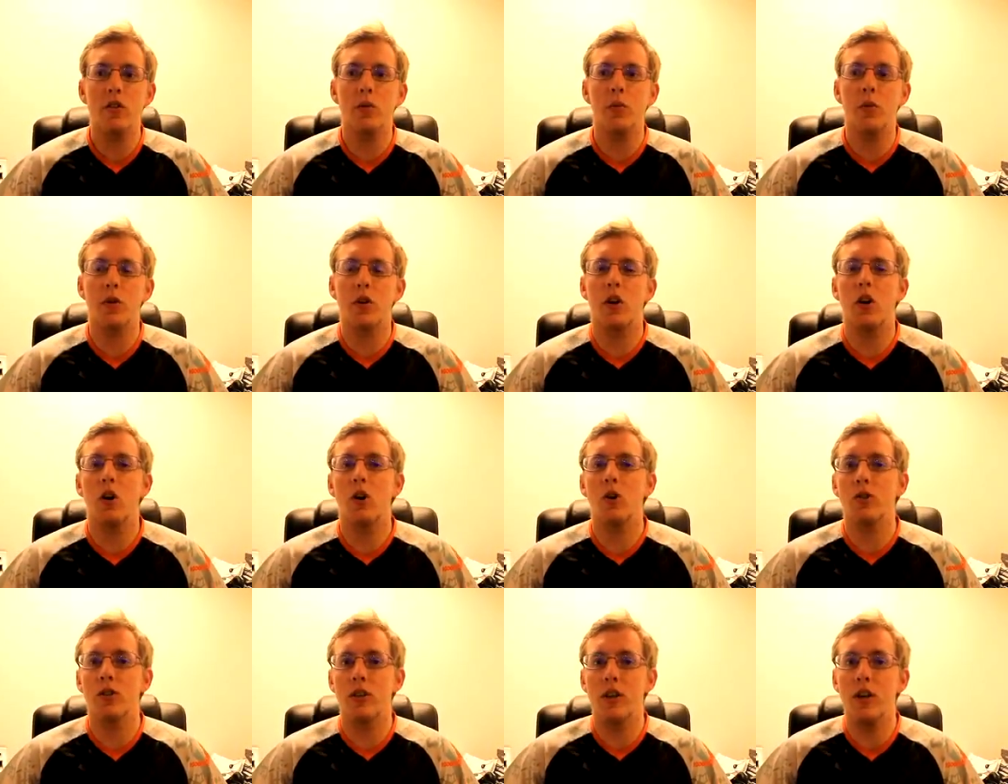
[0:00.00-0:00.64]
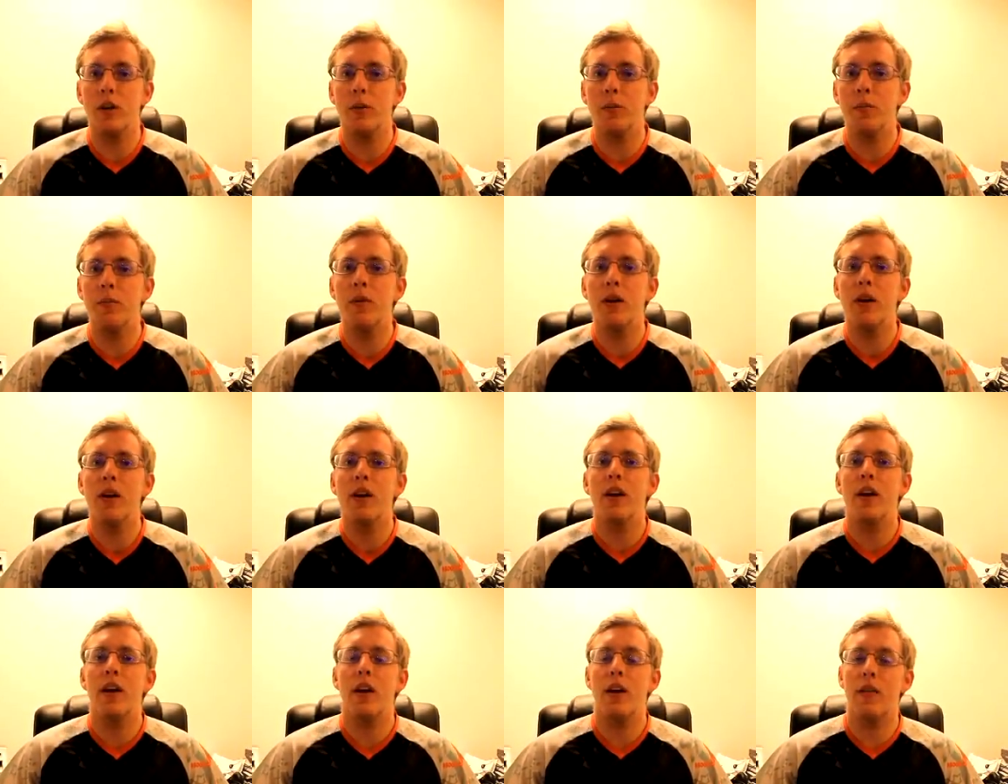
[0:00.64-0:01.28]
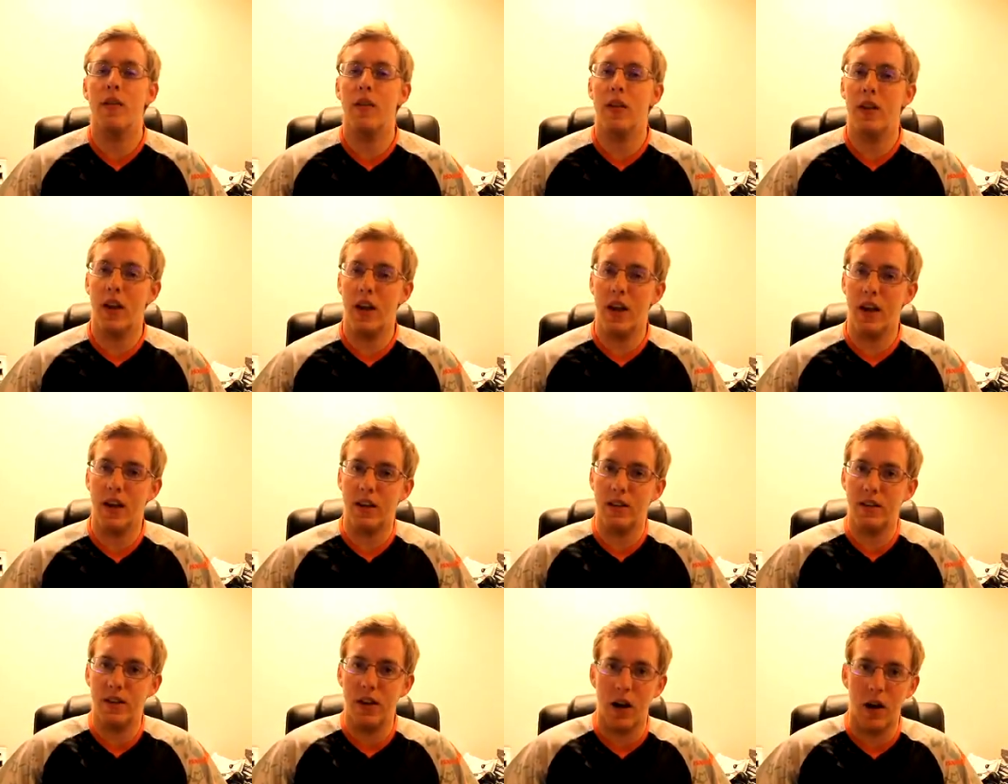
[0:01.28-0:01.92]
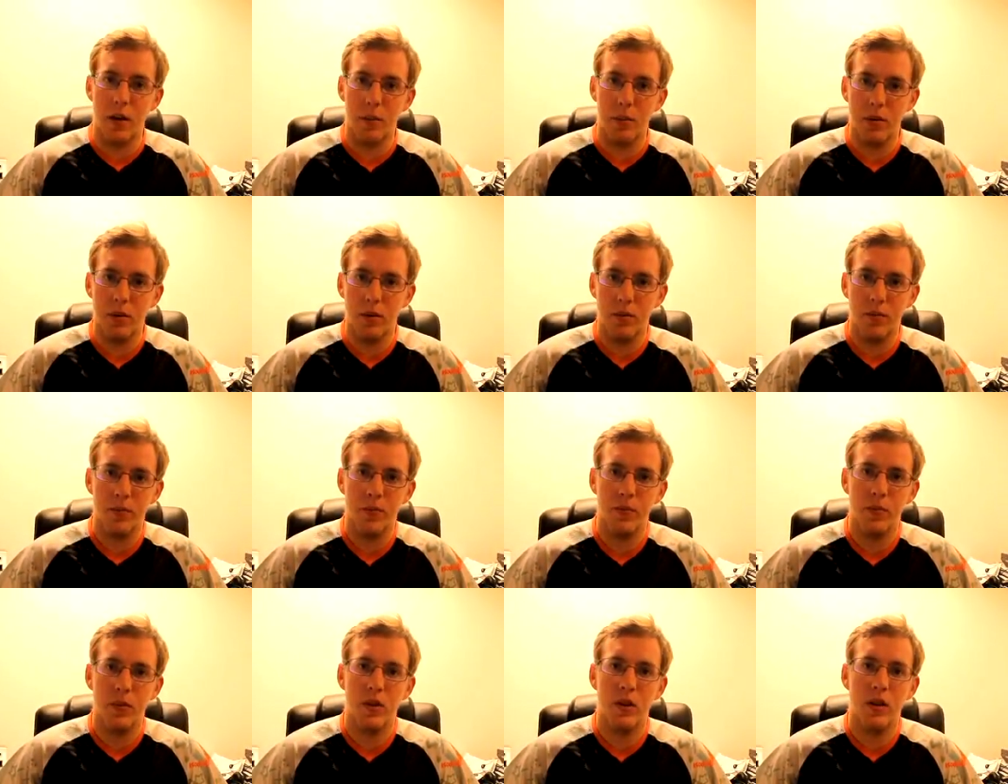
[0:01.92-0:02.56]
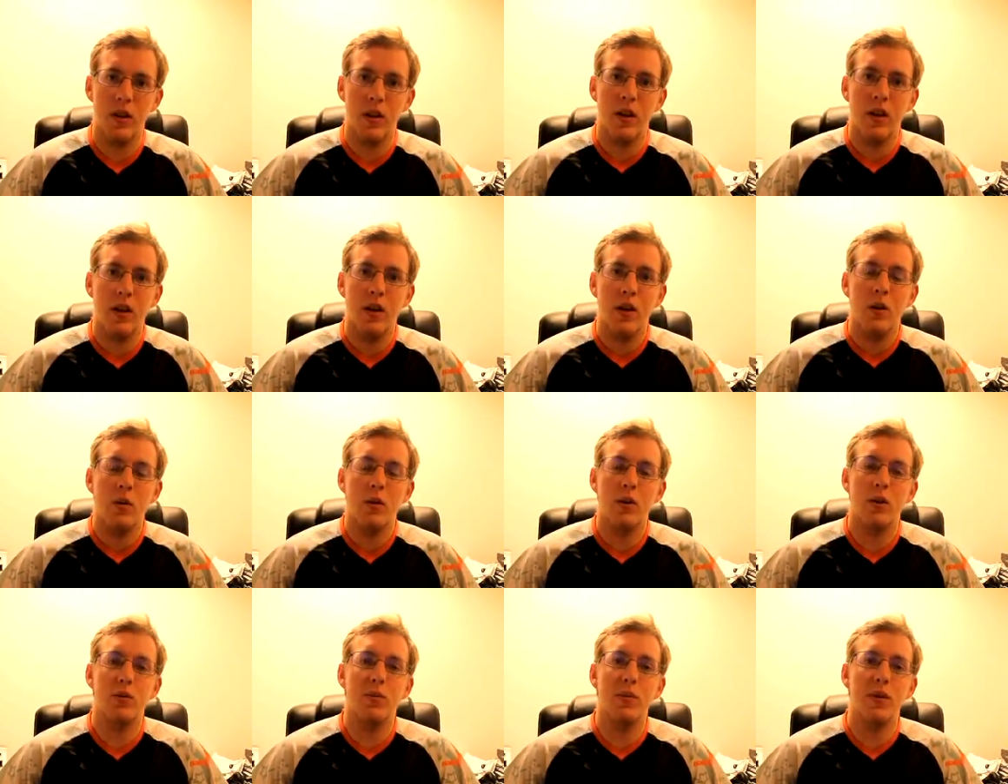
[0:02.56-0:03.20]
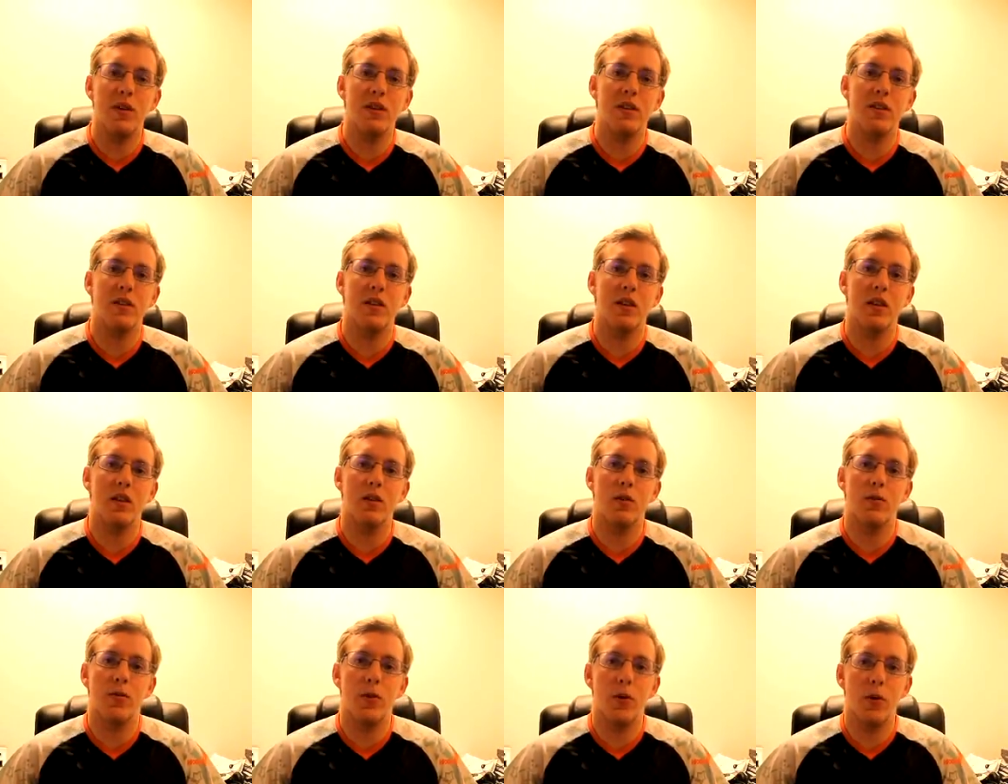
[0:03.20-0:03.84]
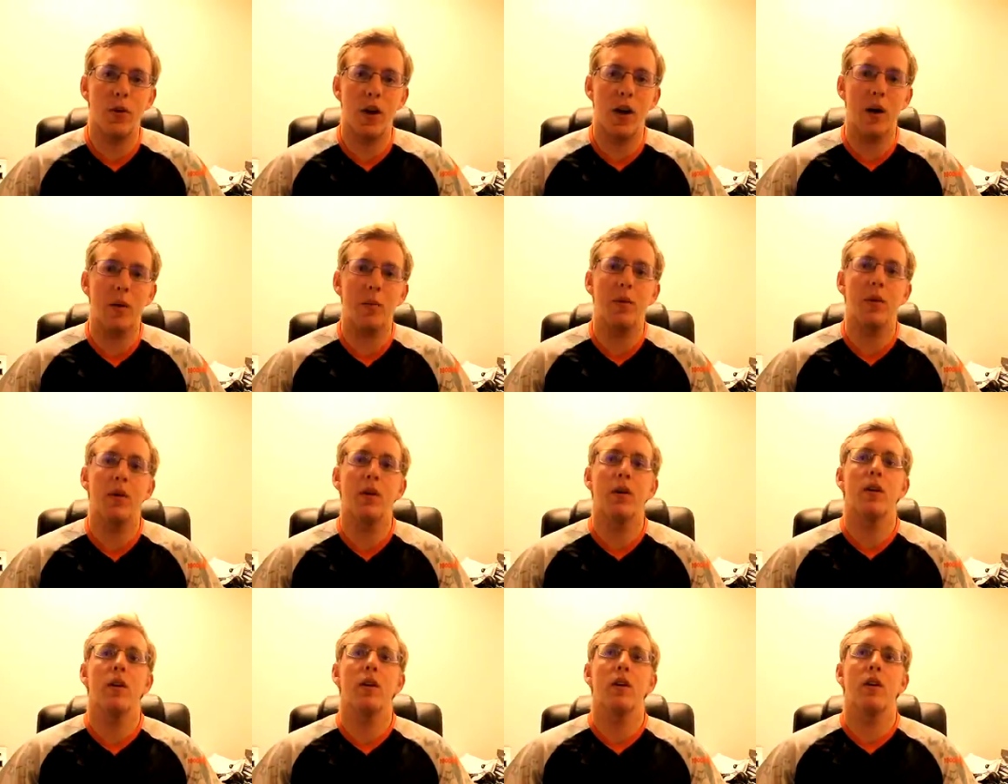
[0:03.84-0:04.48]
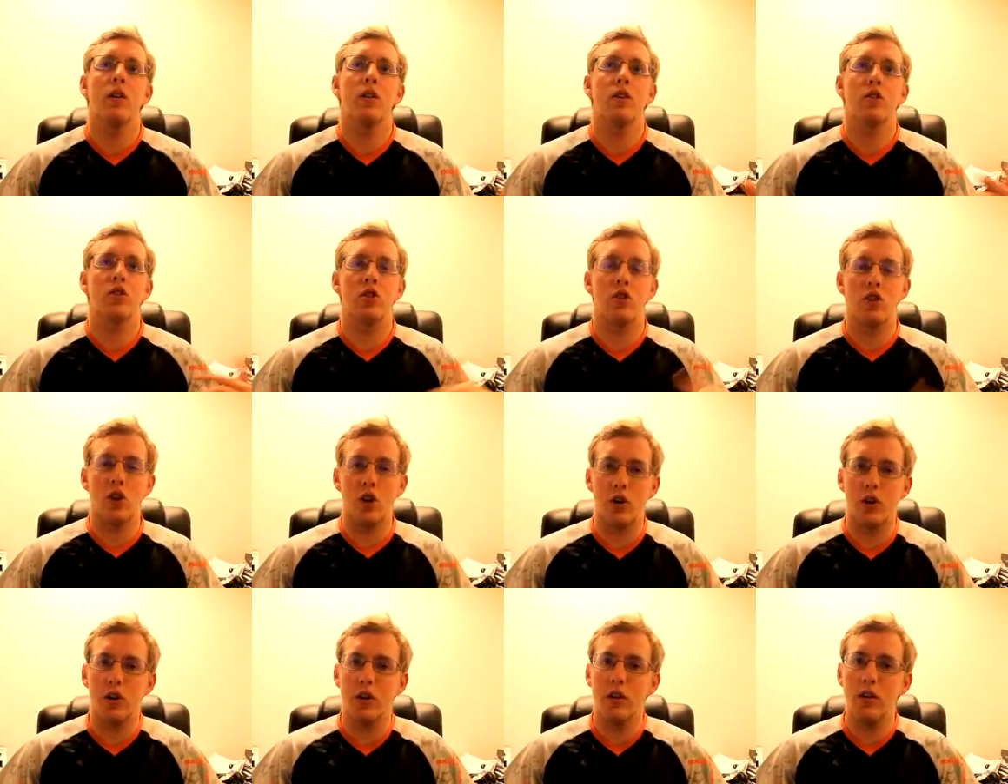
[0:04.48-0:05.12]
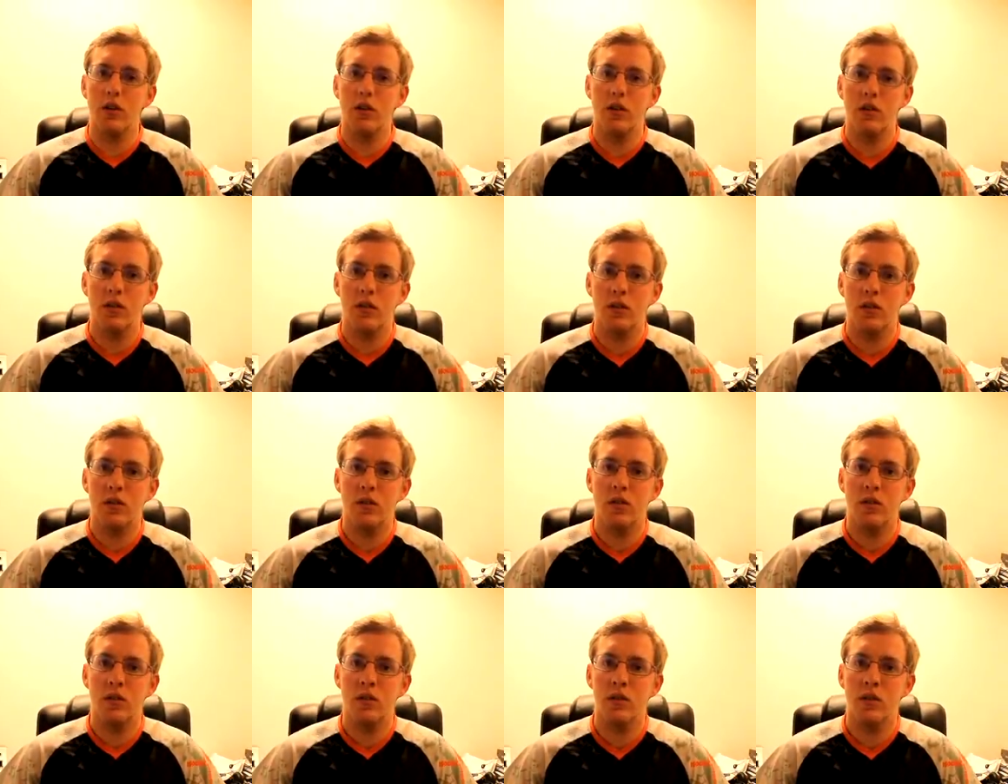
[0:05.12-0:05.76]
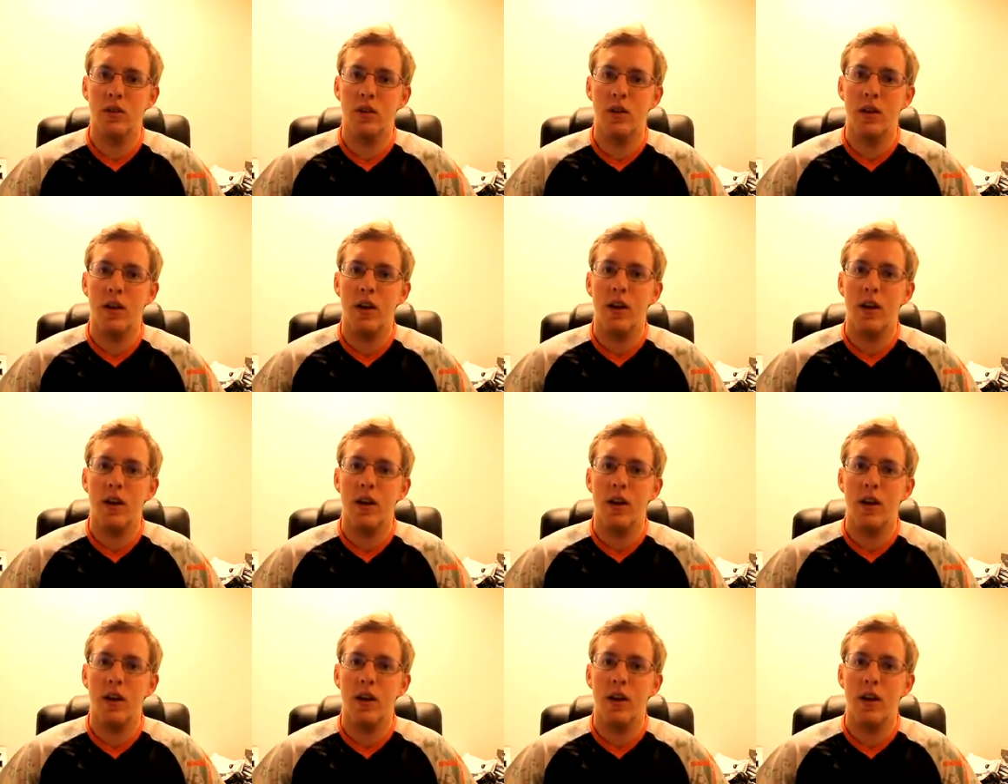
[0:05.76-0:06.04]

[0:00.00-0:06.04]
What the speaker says: Eventually someone calls him and then hangs up, which means that the phone app started,